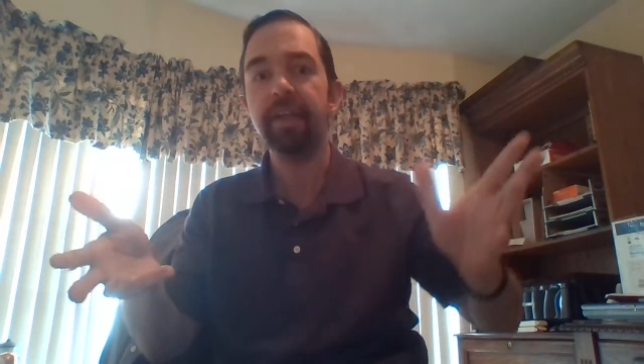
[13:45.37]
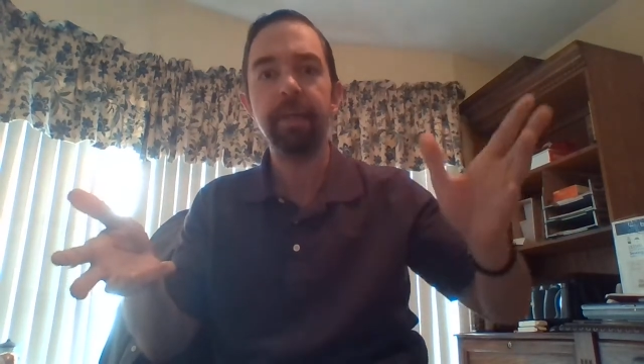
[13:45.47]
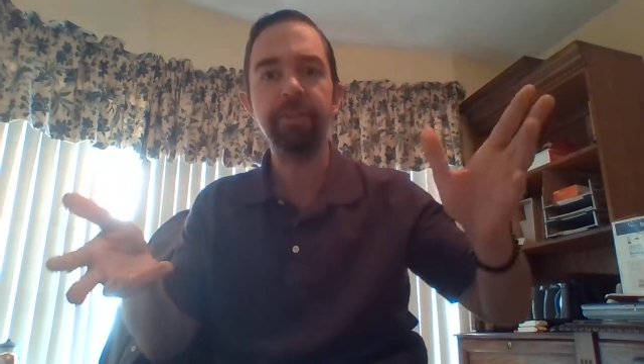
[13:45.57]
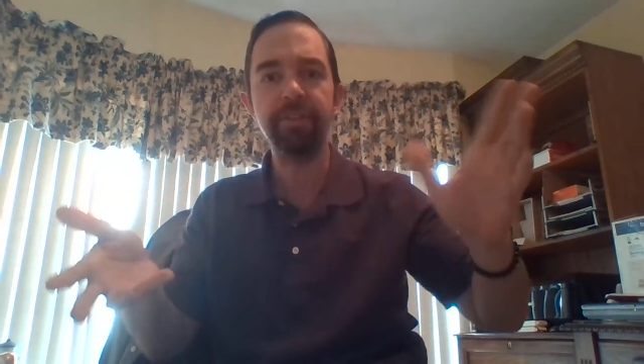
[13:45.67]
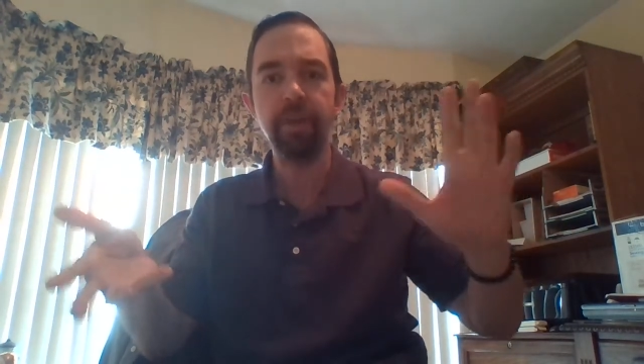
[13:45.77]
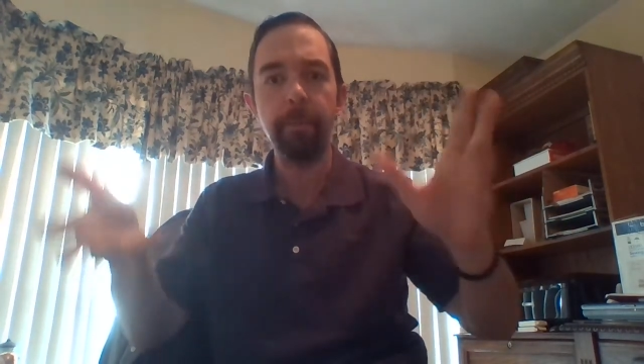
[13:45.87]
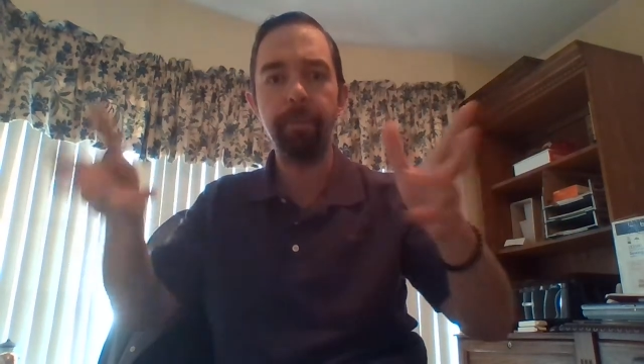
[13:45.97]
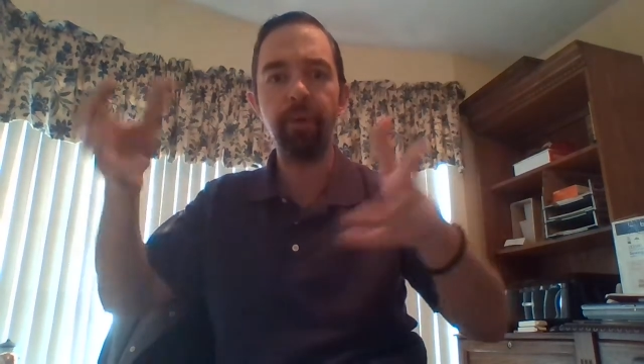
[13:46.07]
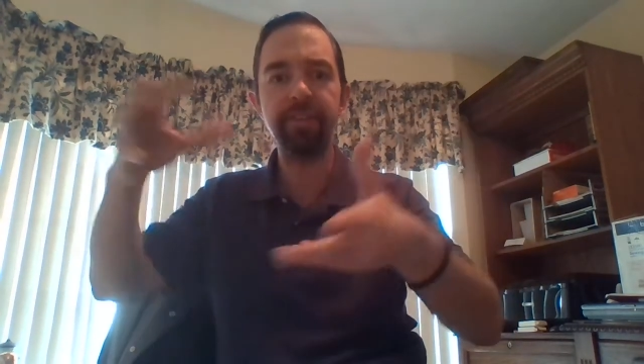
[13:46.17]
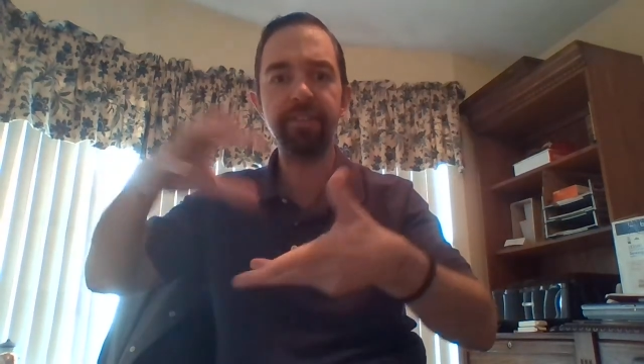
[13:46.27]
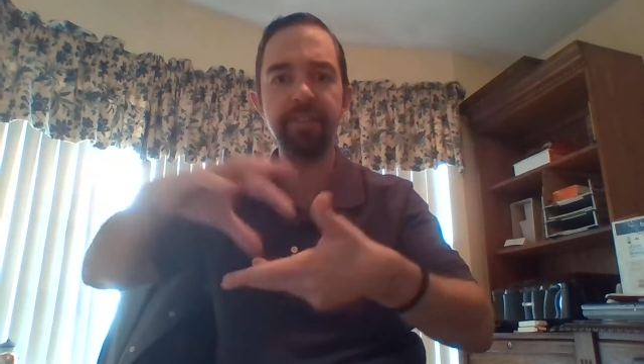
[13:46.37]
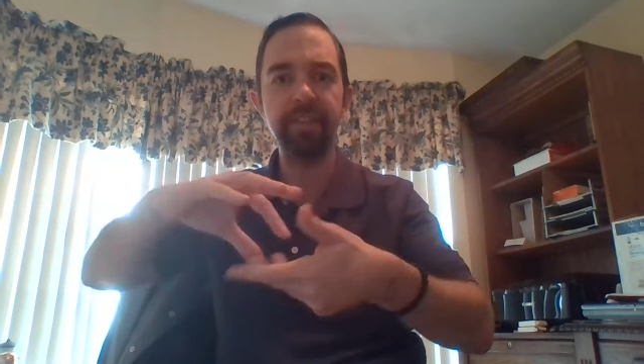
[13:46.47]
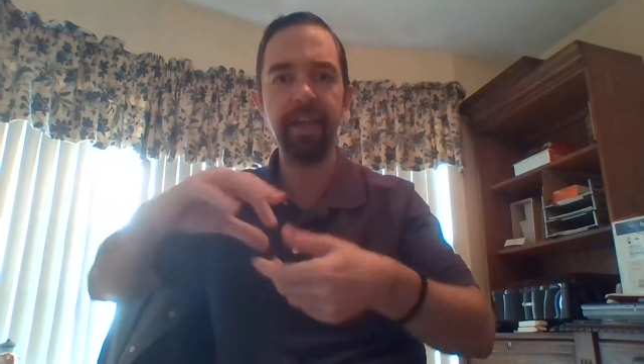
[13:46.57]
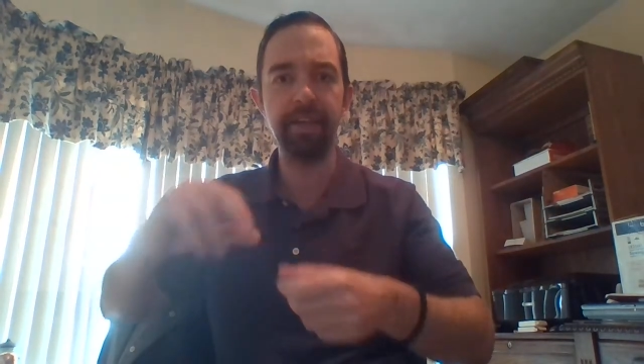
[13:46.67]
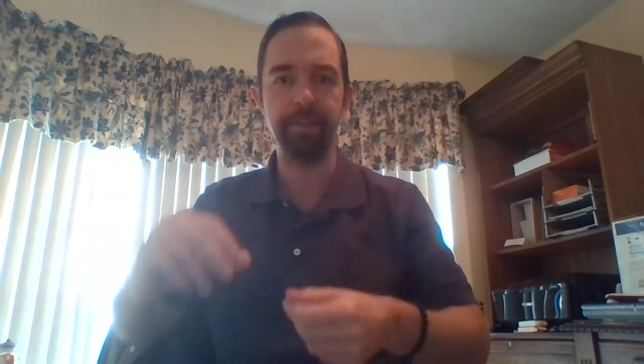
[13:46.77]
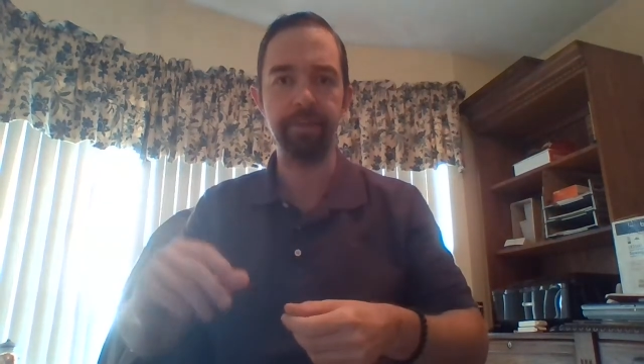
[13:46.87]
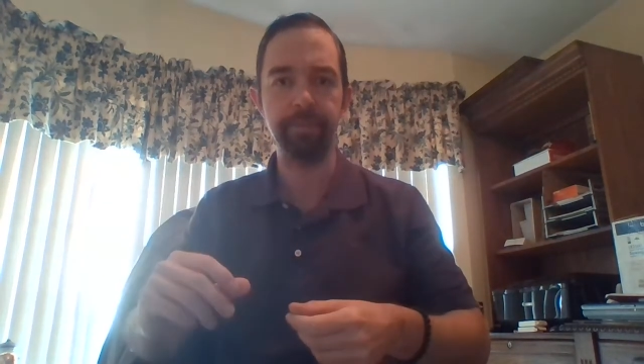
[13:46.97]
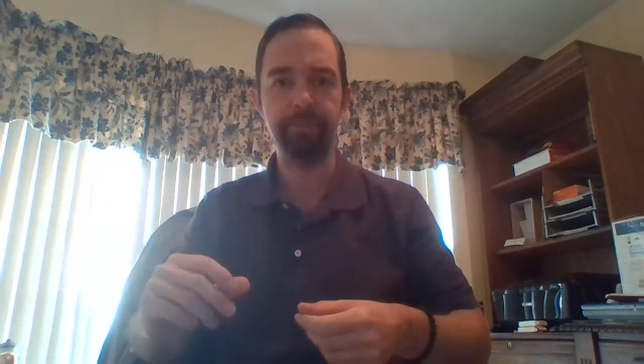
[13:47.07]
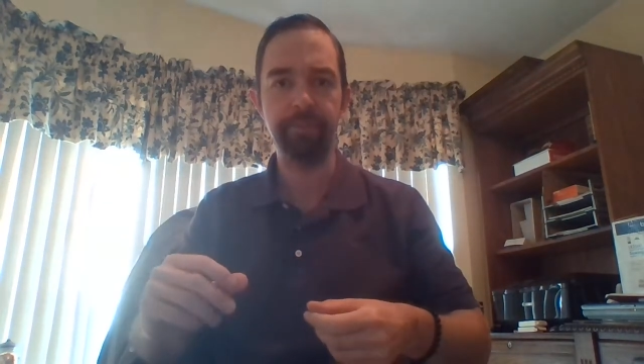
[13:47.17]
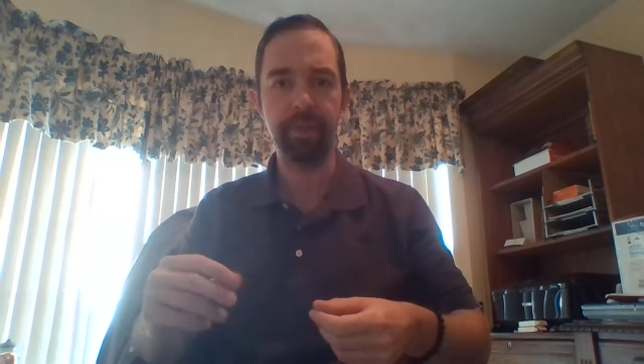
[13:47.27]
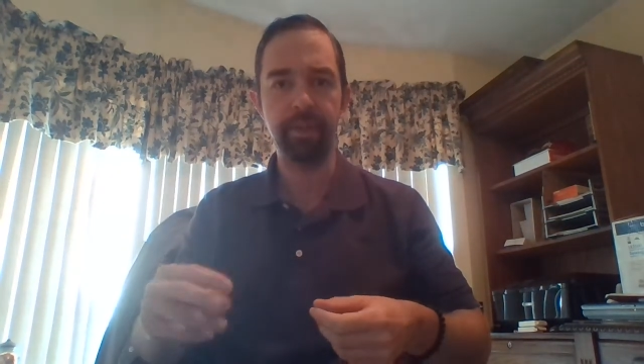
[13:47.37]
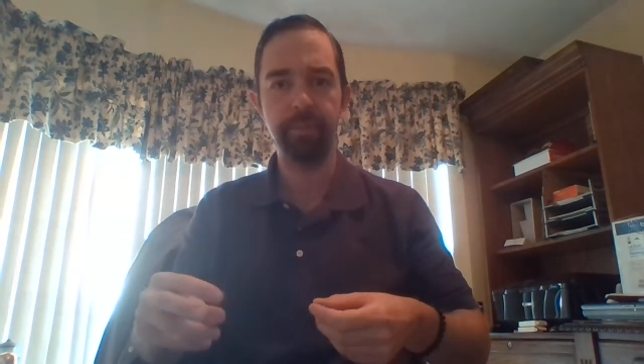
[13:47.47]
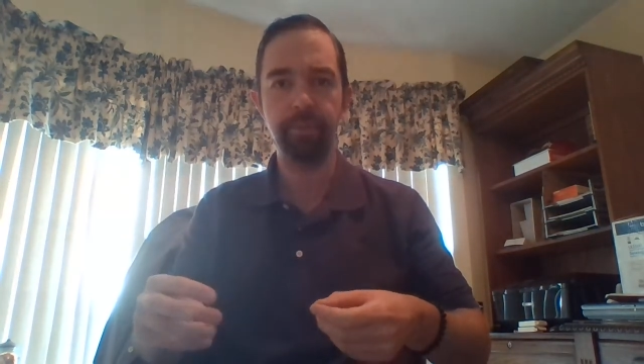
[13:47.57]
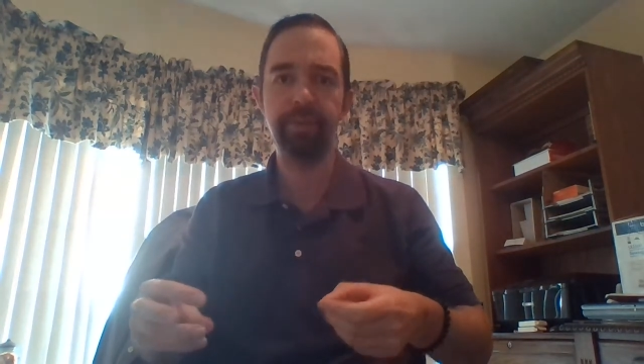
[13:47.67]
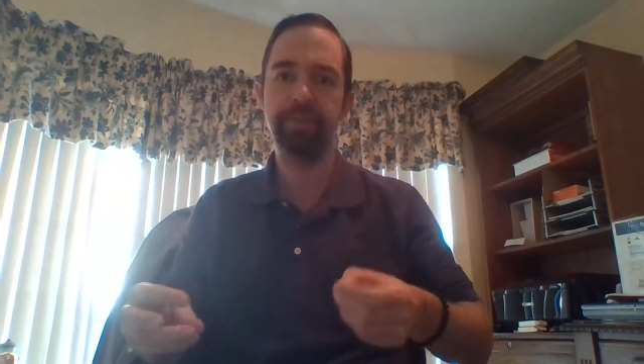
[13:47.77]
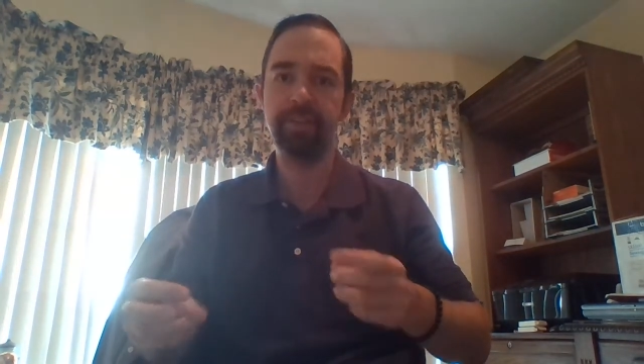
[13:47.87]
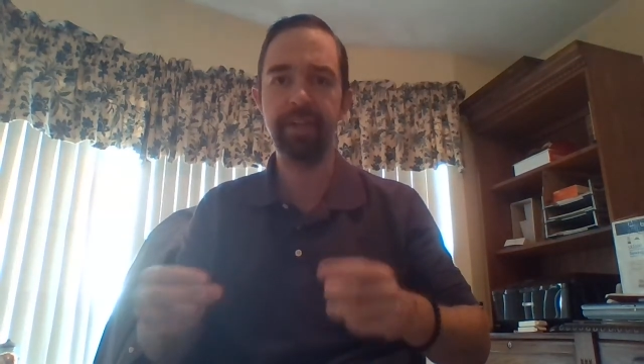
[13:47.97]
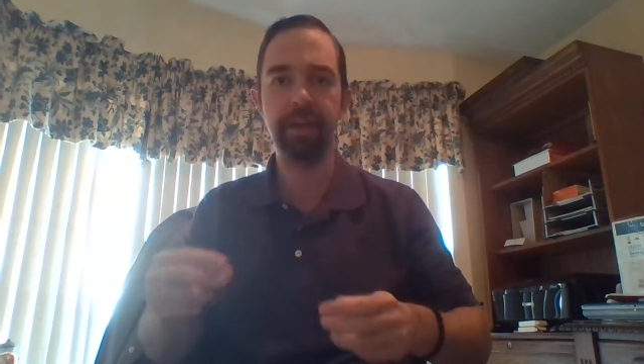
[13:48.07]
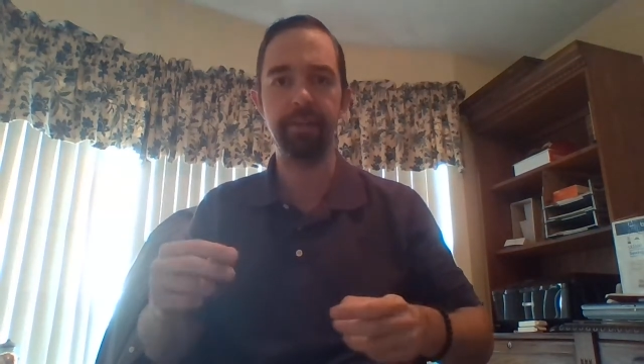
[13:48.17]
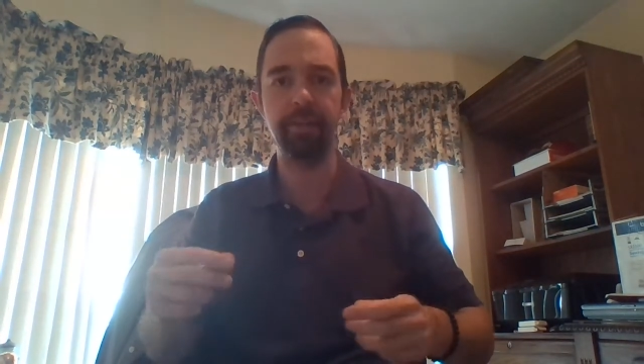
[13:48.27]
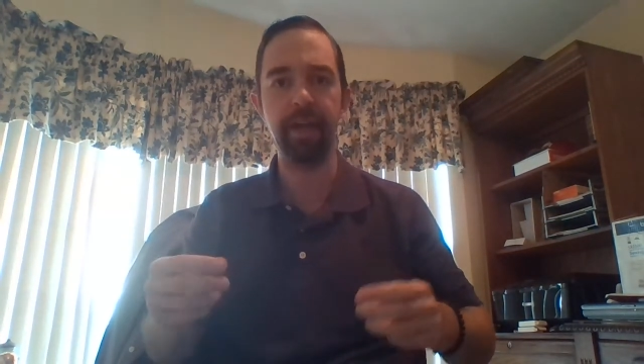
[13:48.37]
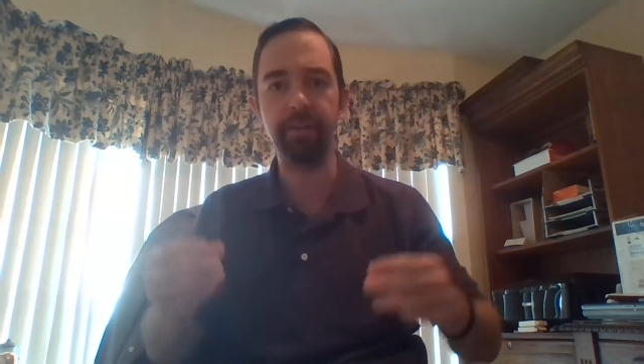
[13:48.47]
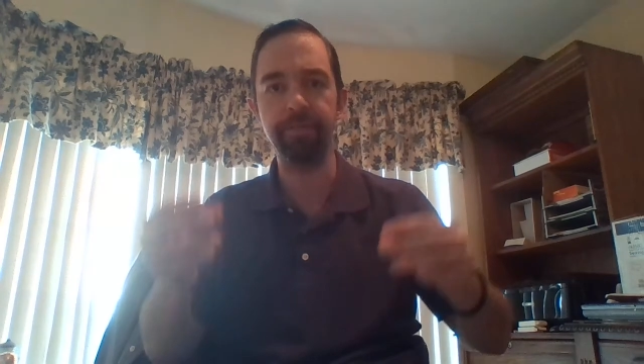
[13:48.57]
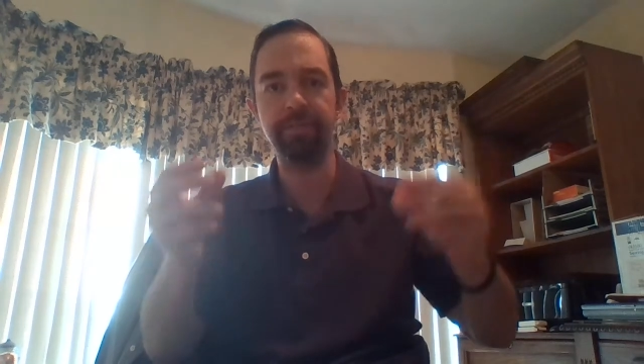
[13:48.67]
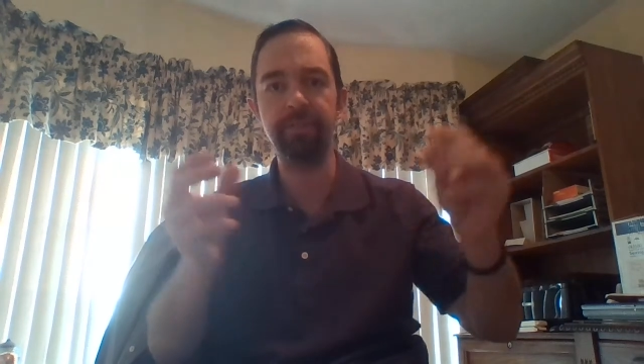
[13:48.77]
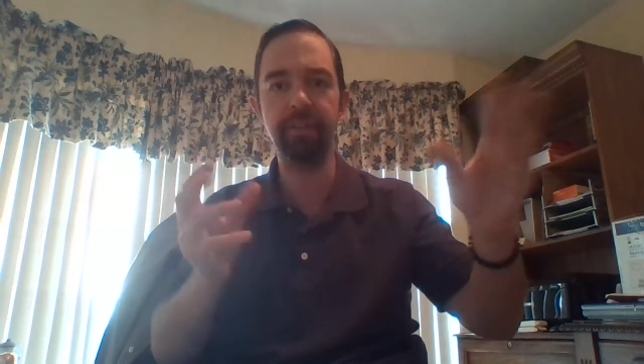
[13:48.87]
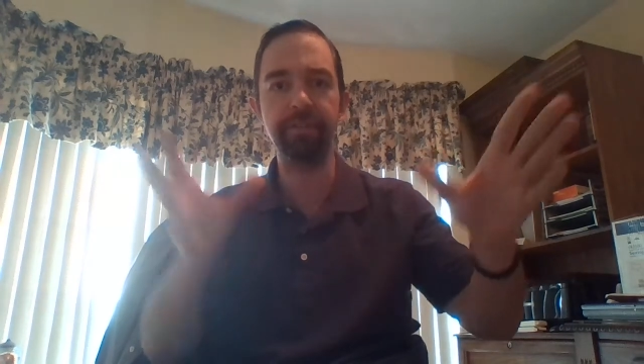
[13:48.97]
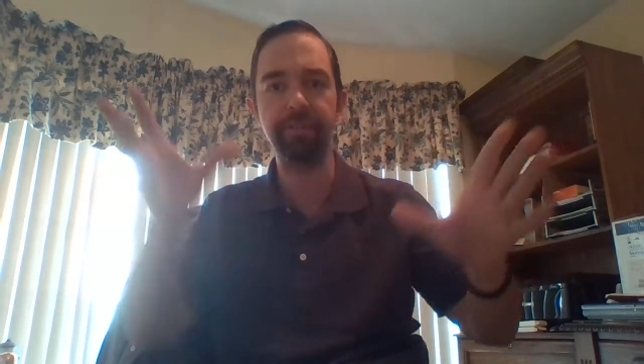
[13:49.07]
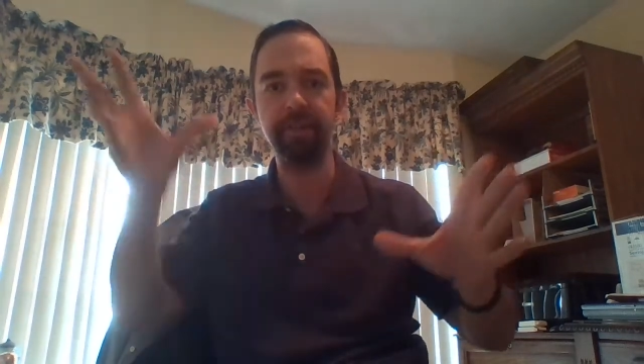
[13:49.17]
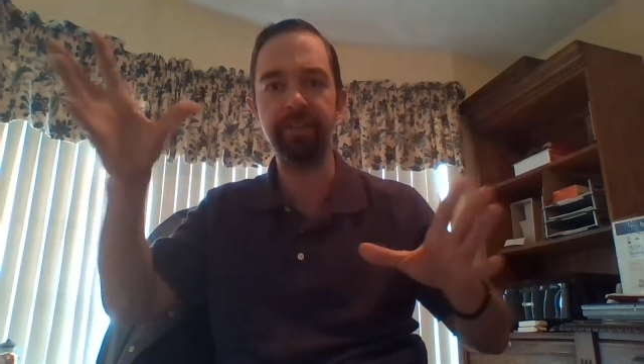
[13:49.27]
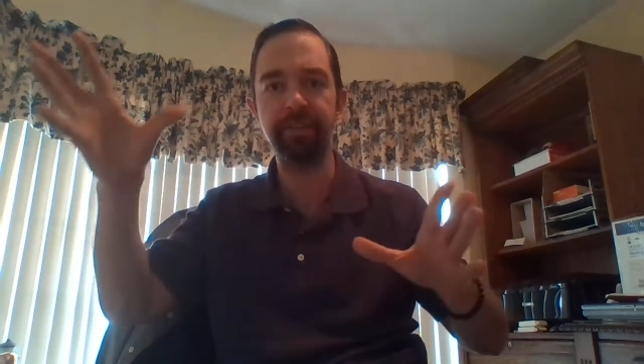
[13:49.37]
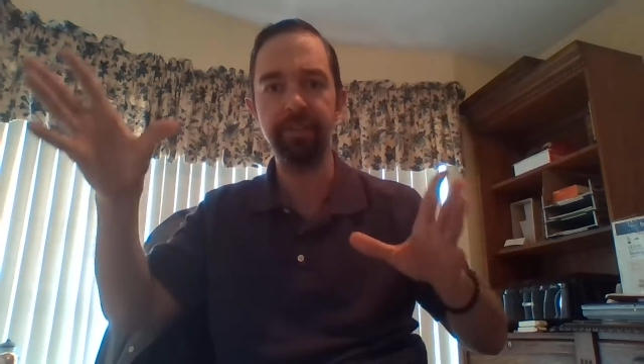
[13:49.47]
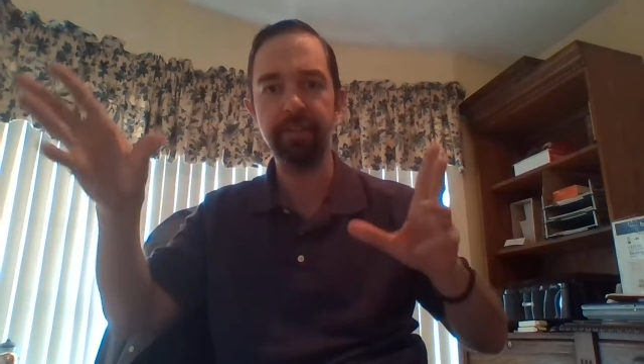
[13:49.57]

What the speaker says: It means put together out of different